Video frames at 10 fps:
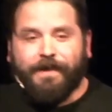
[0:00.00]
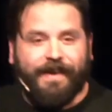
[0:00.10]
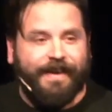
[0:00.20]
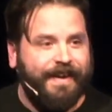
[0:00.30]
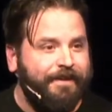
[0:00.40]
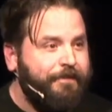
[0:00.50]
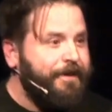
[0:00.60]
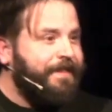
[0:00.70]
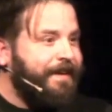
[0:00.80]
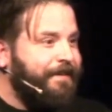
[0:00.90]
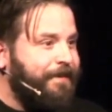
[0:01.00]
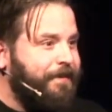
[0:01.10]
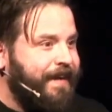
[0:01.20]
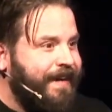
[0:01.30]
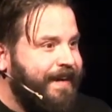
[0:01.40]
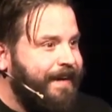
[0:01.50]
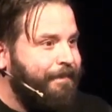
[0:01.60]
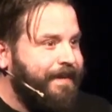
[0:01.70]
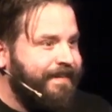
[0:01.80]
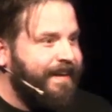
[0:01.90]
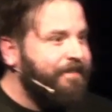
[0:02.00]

and be like, everything's okay because